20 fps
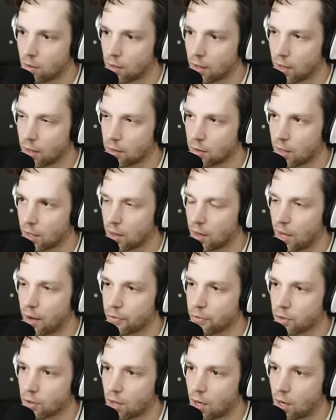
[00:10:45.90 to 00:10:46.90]
Okay, they
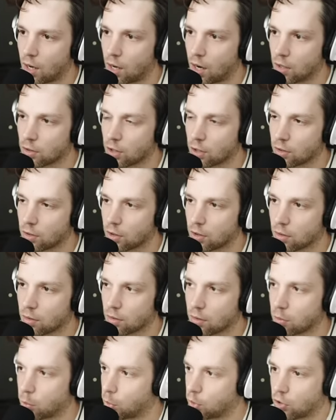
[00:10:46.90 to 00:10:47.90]
left. Uh, I'll talk to the,
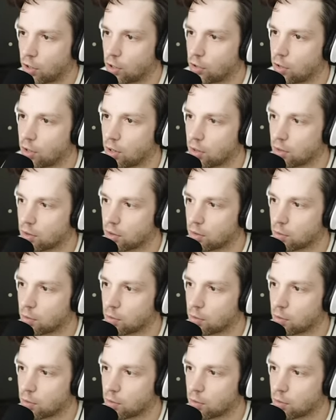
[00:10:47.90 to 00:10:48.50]
we'll talk to this